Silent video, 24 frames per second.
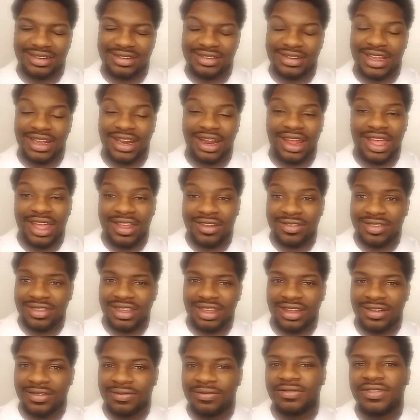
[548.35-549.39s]
that have
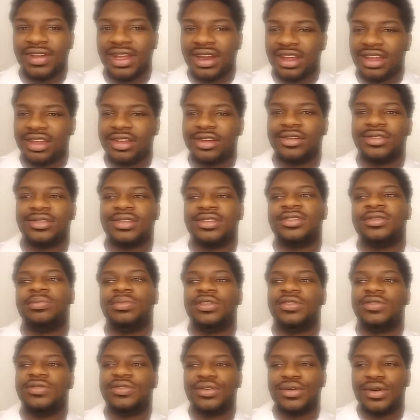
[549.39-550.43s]
seen videos
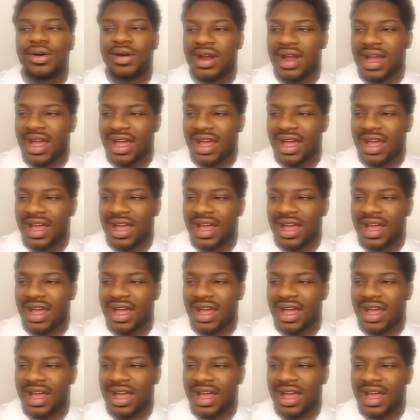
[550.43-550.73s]
before